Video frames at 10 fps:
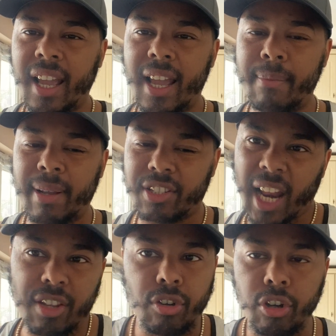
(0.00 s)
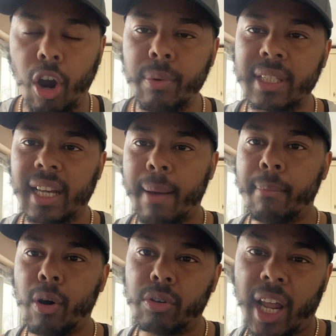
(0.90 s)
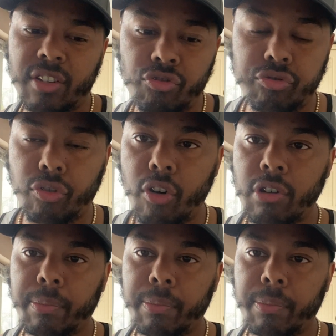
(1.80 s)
Um, so that you can go into that mode and draw